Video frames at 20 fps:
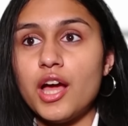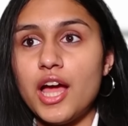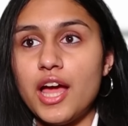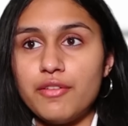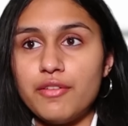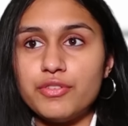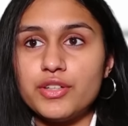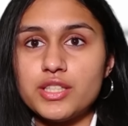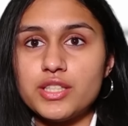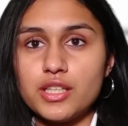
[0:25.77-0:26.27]

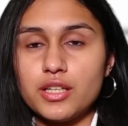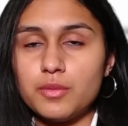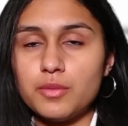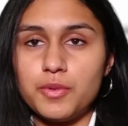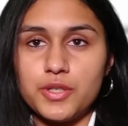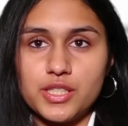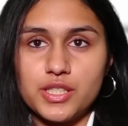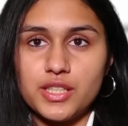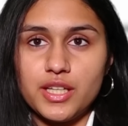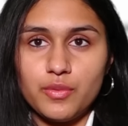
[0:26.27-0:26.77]
every single
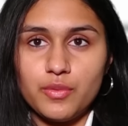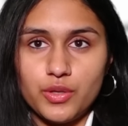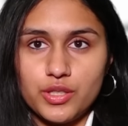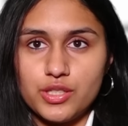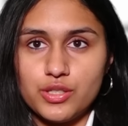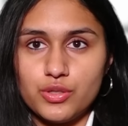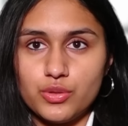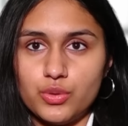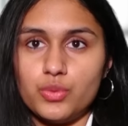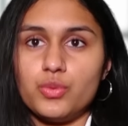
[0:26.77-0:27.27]
person that
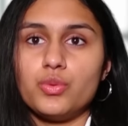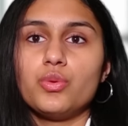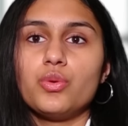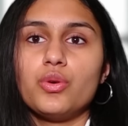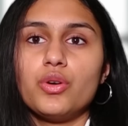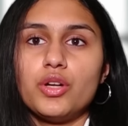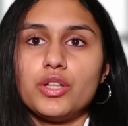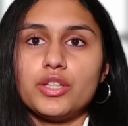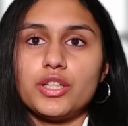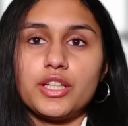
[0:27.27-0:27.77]
wants to do
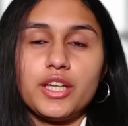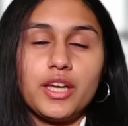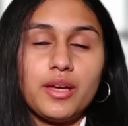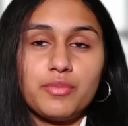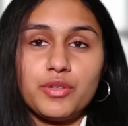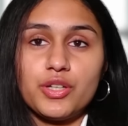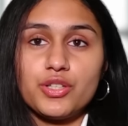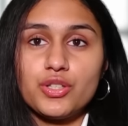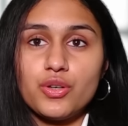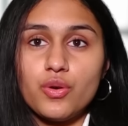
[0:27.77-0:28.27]
the
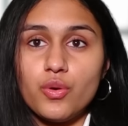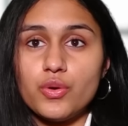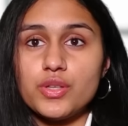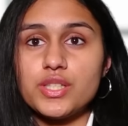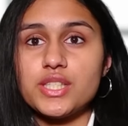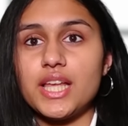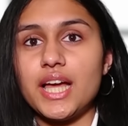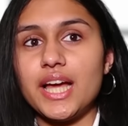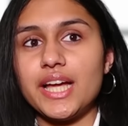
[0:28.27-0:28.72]
Cambridge course.